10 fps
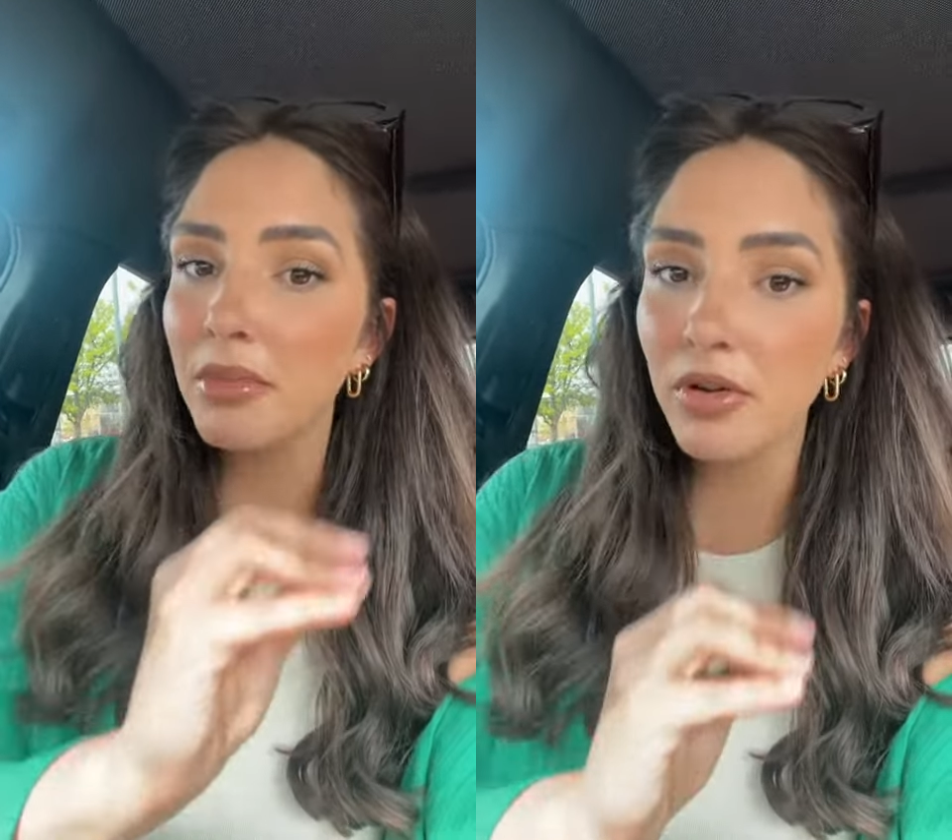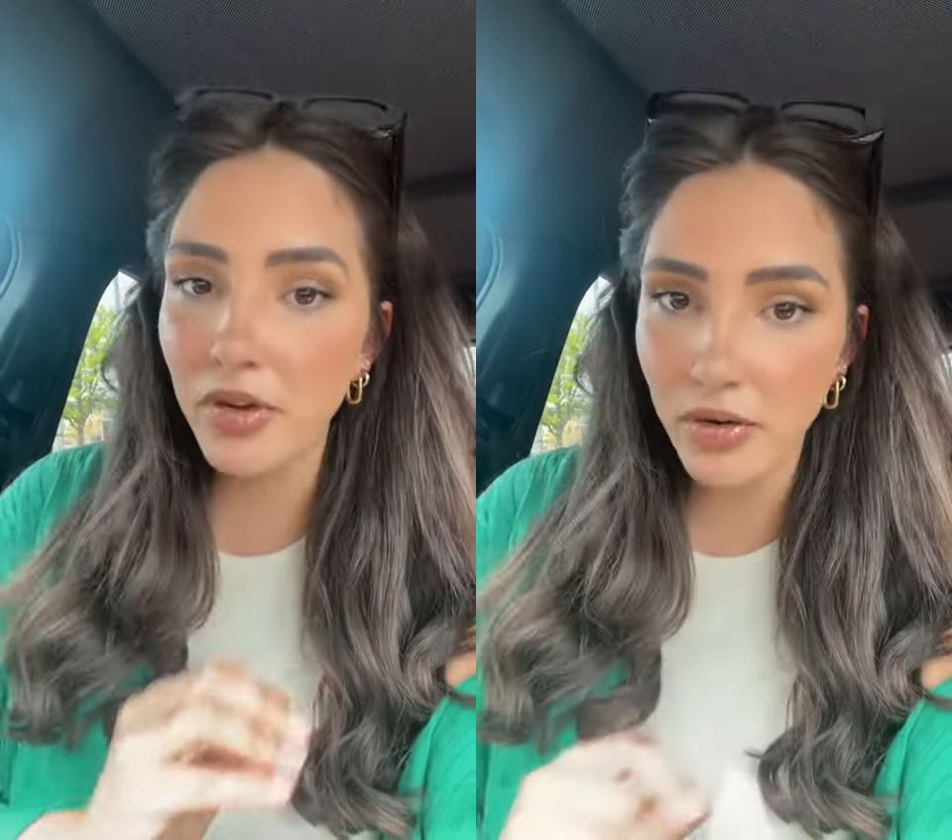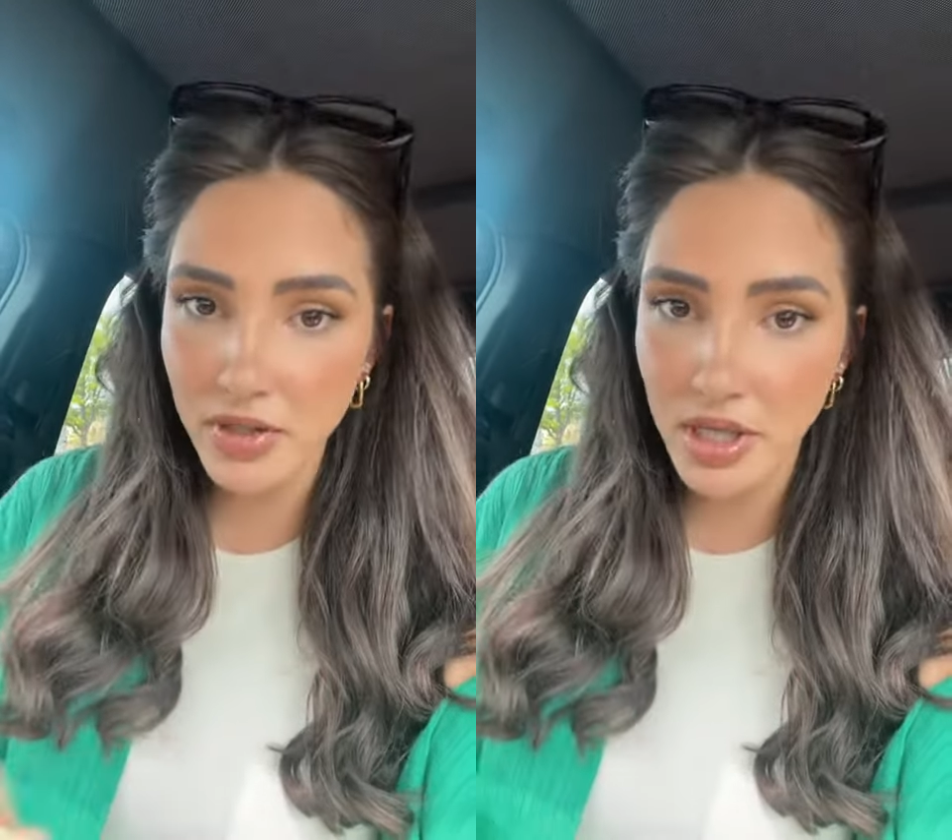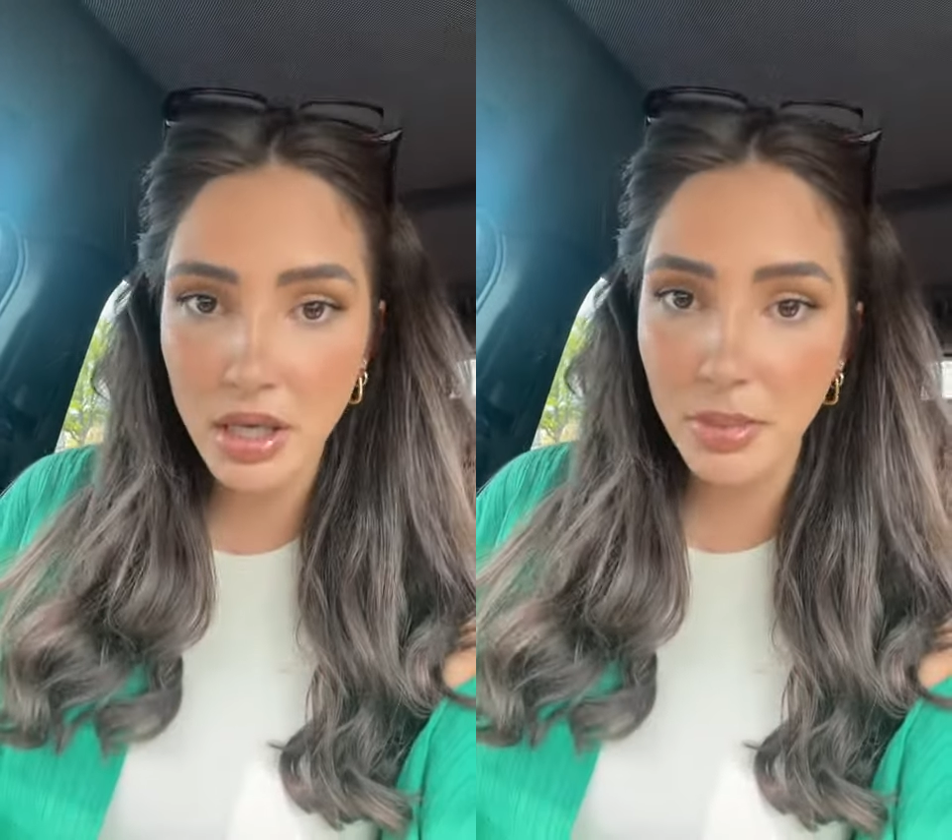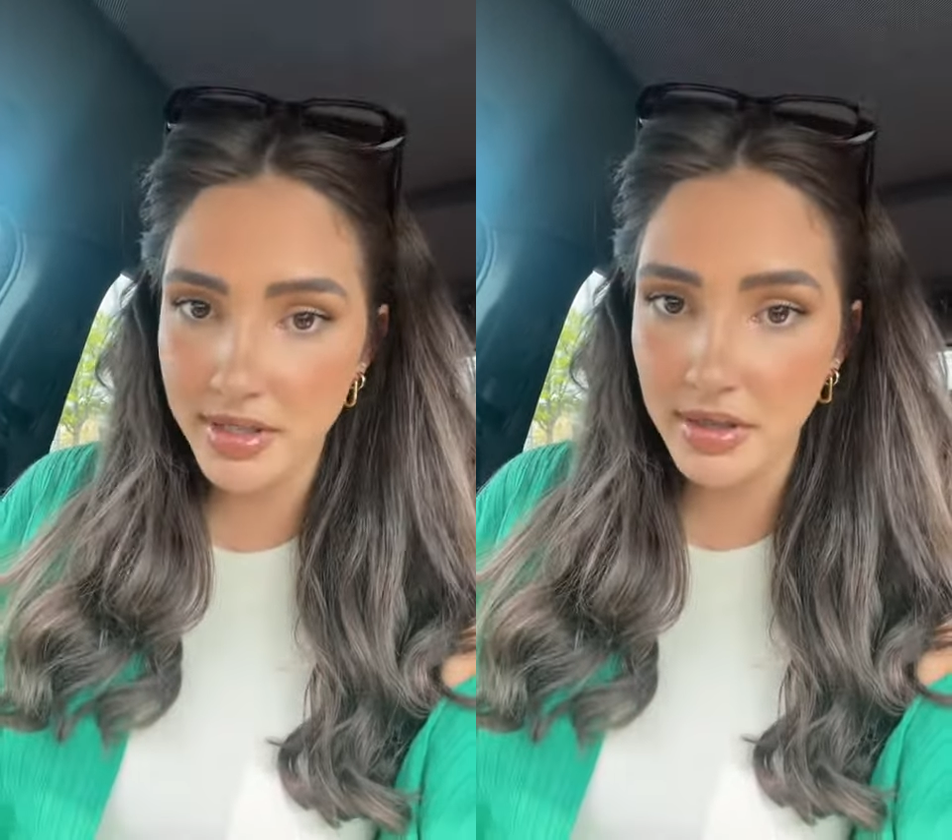move it over to the
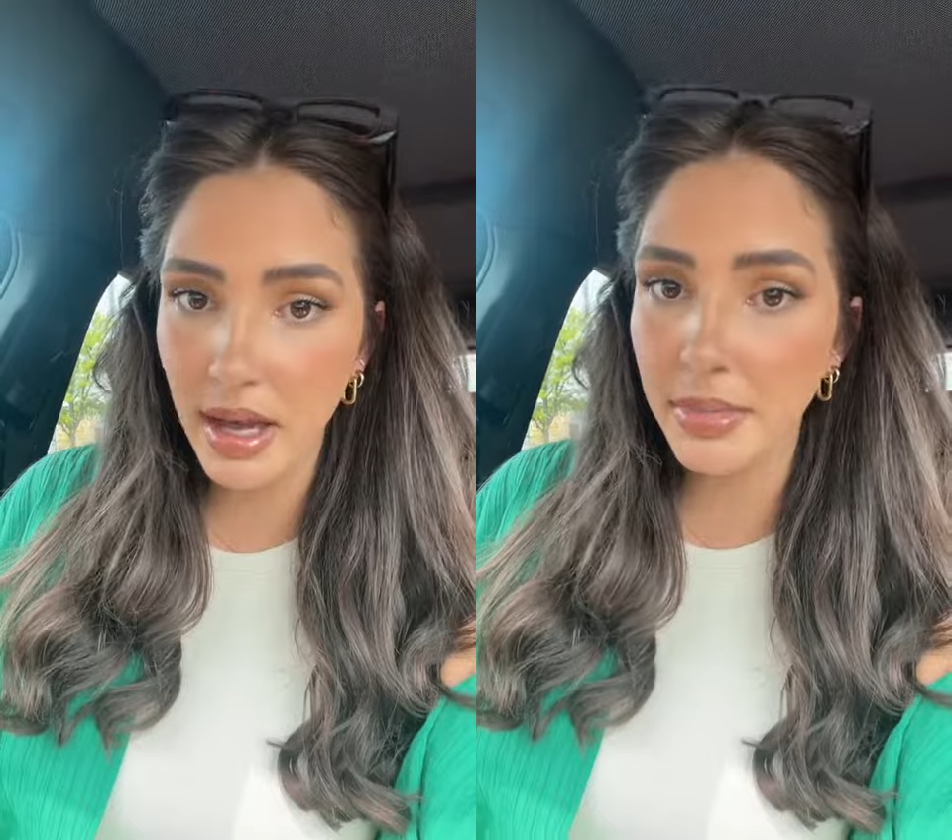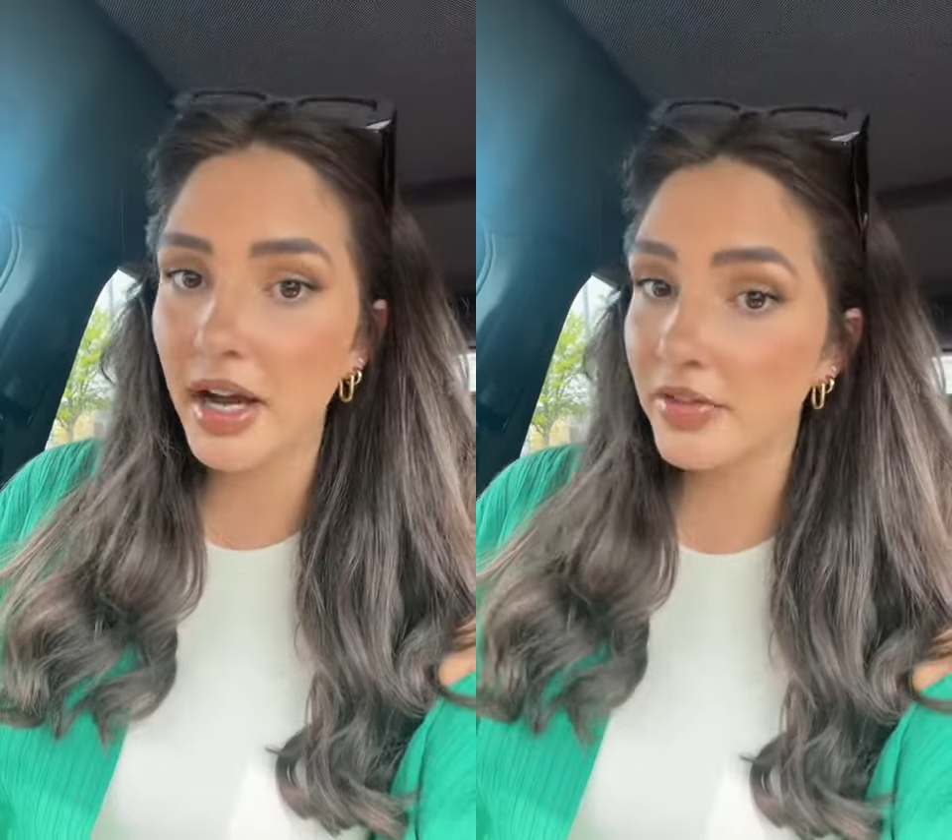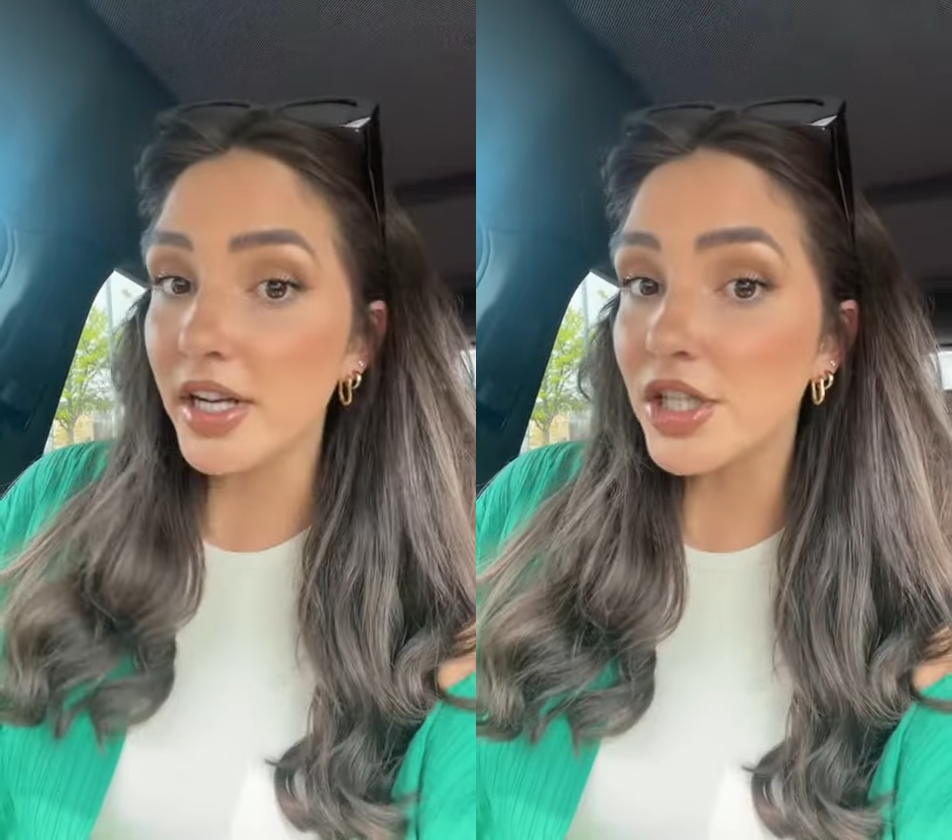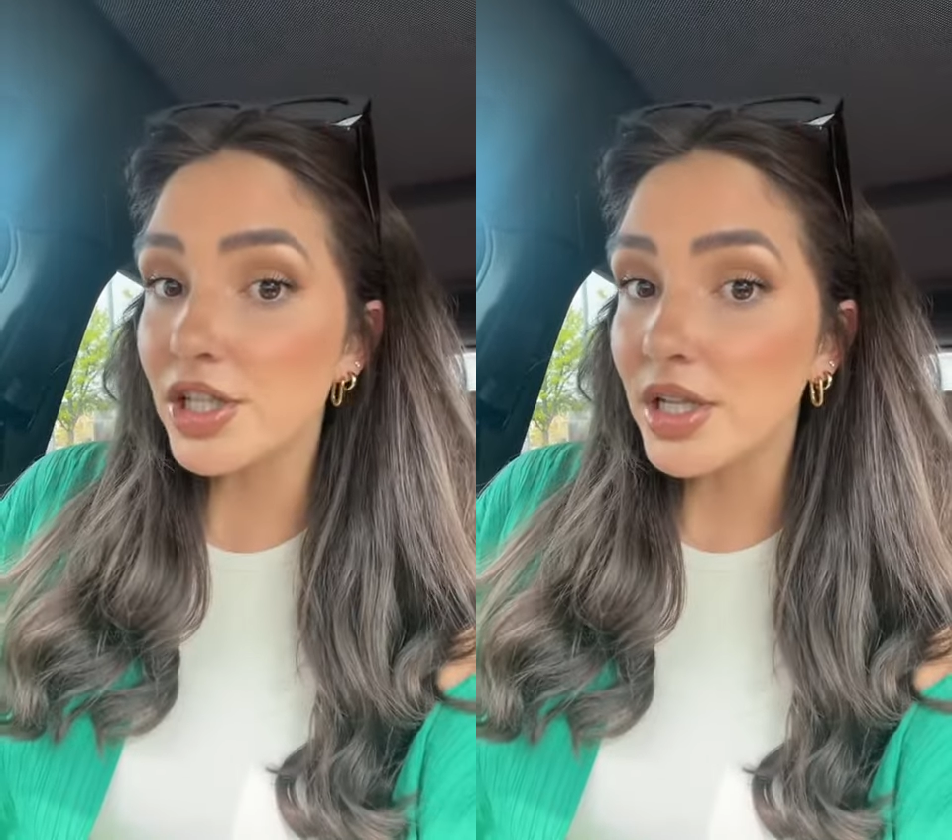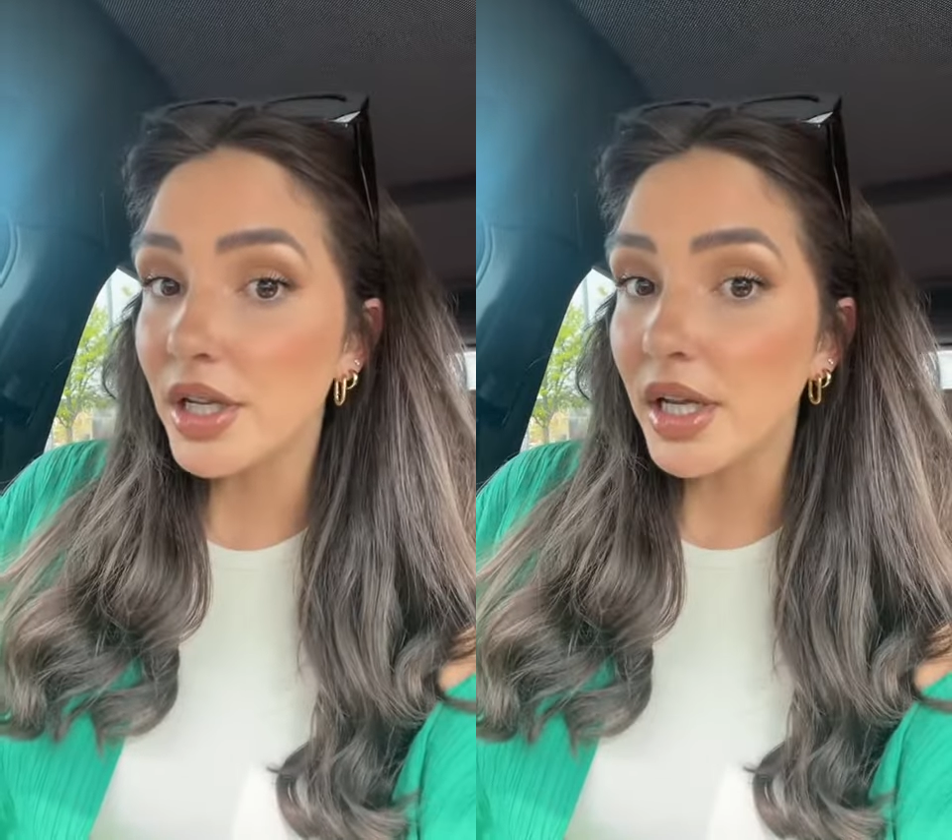appraisal gap coverage